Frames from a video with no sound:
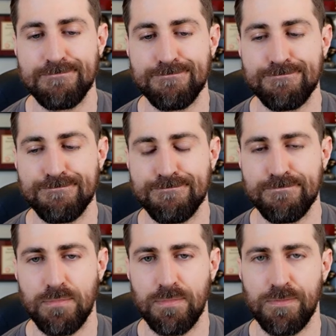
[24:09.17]

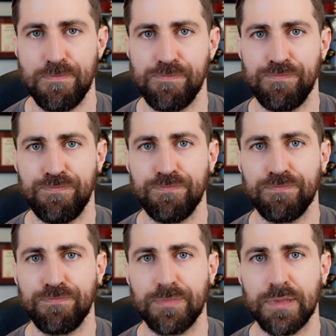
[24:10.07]

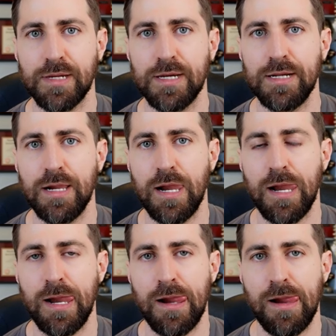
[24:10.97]

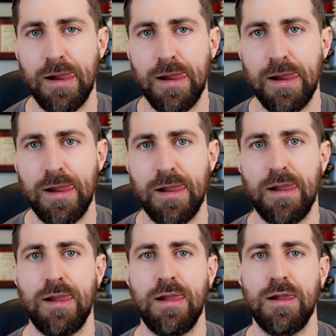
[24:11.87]

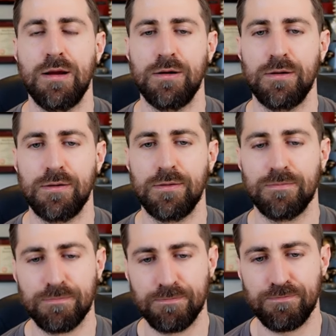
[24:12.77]

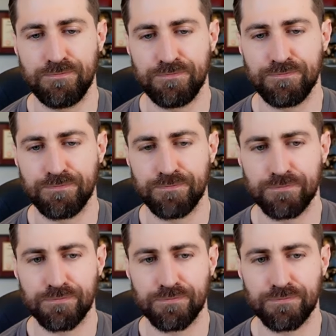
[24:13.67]
No words are spoken by the person on screen.